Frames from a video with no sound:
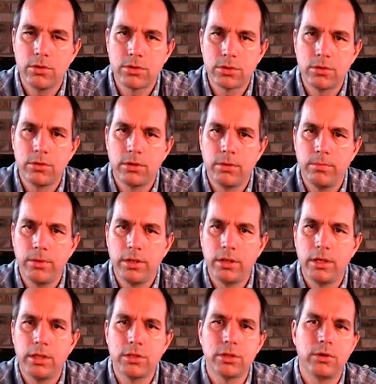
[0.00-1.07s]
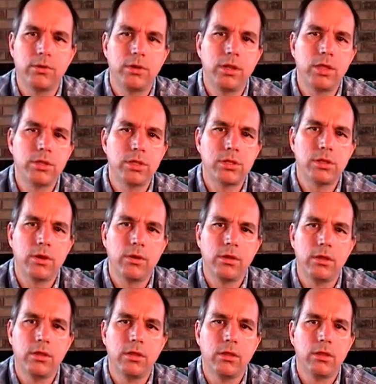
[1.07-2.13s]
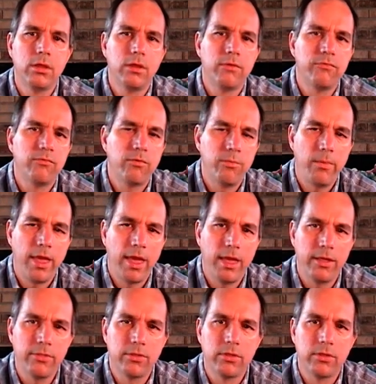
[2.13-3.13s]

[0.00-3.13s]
are certain abilities that are necessary for math,